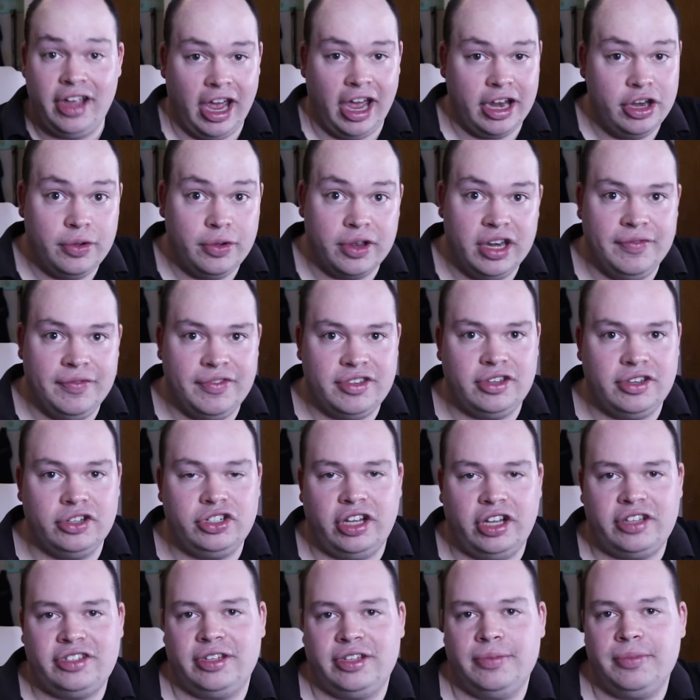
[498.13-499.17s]
And you can even
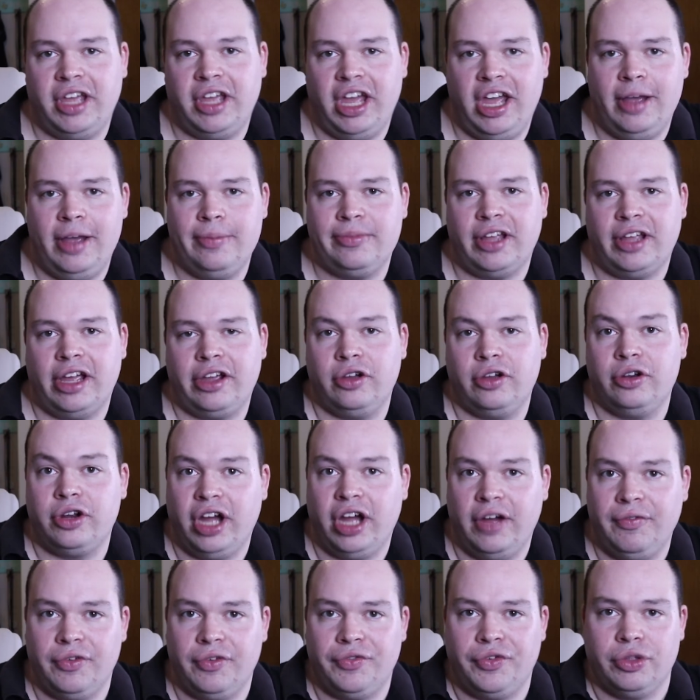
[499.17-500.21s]
suggest some games I could
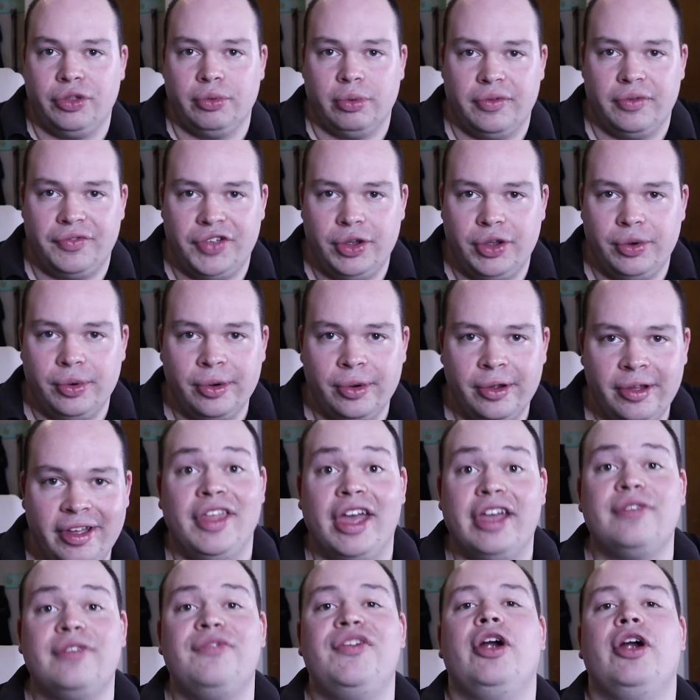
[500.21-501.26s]
cover for the review.
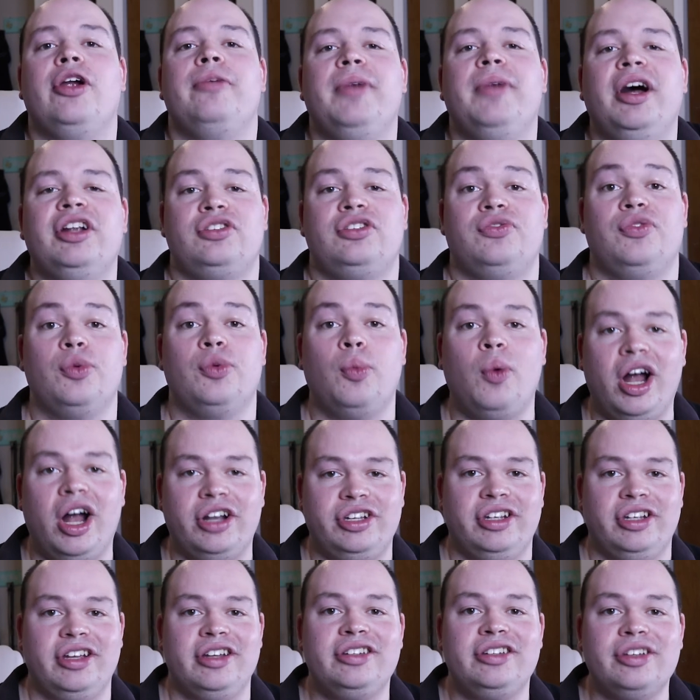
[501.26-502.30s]
Thank you very much for
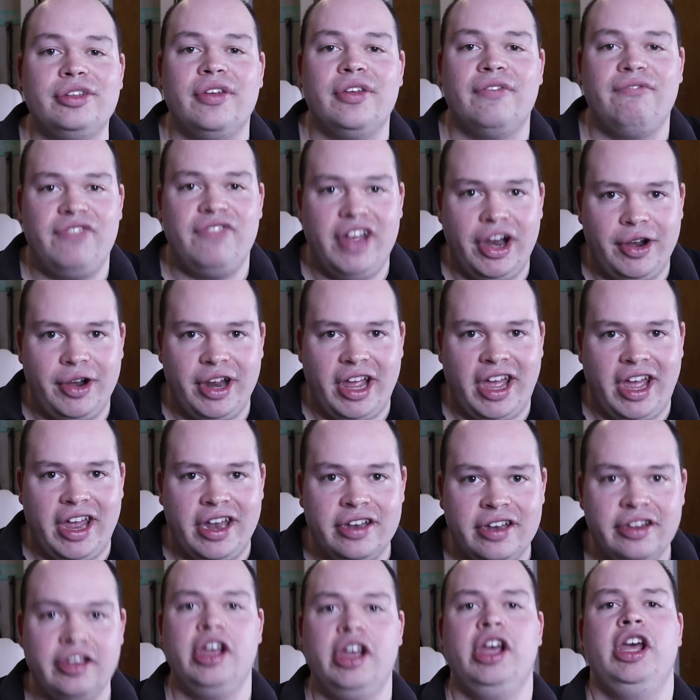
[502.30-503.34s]
watching until the very
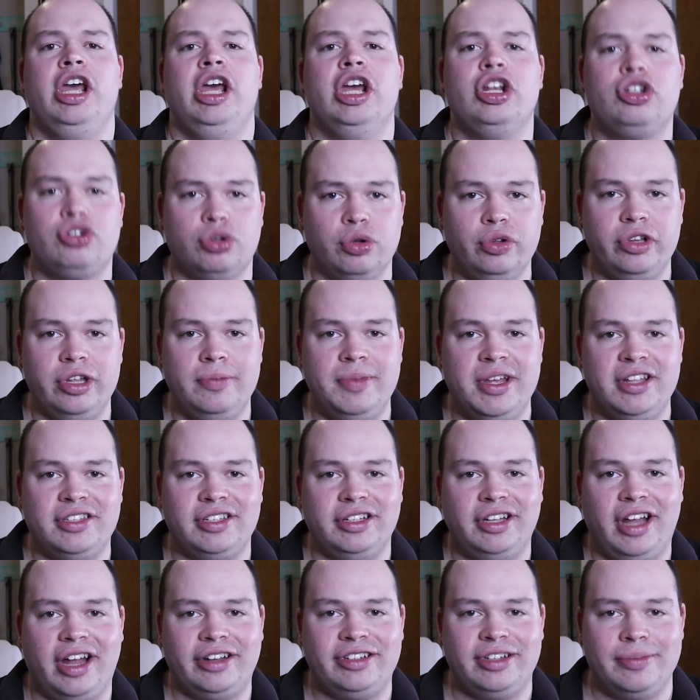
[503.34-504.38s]
end. It truly
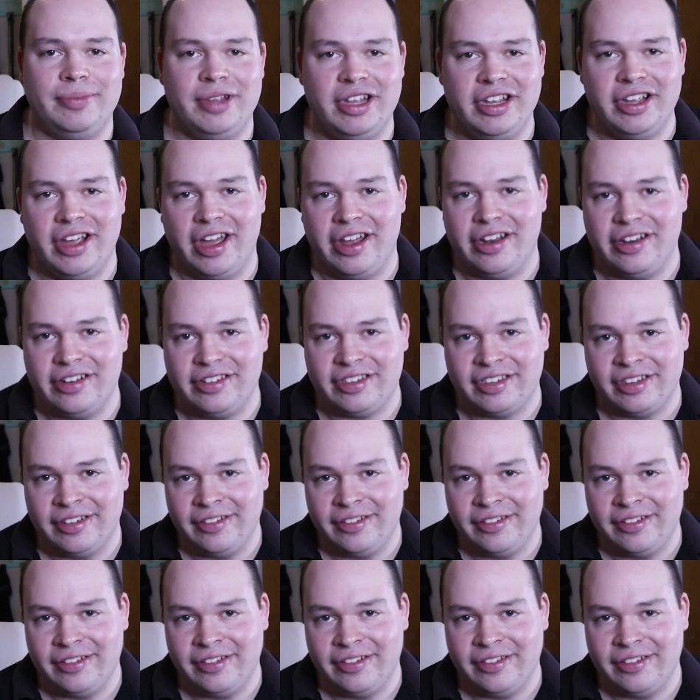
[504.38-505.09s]
means a lot to me and